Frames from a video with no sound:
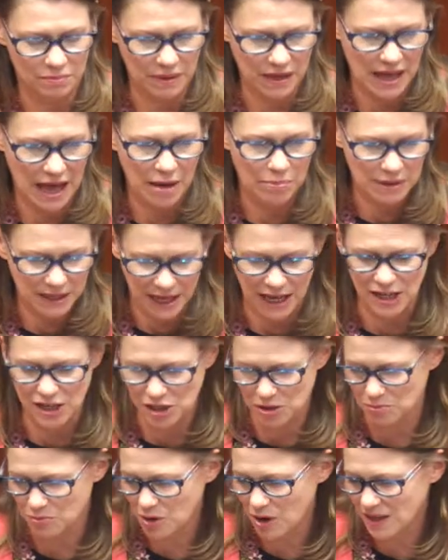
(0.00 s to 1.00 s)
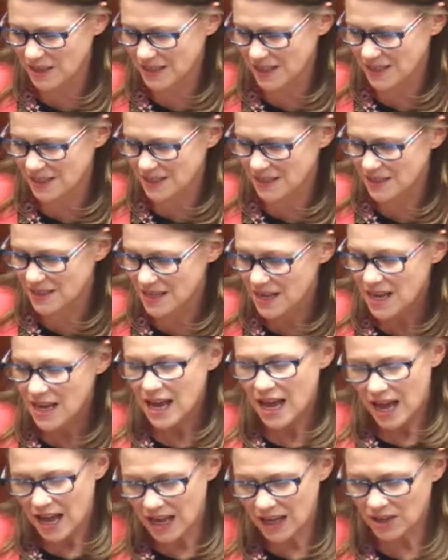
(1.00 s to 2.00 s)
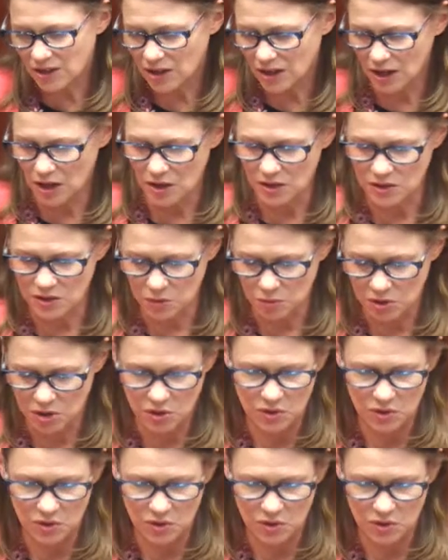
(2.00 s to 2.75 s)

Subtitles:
big application processes, and it'll also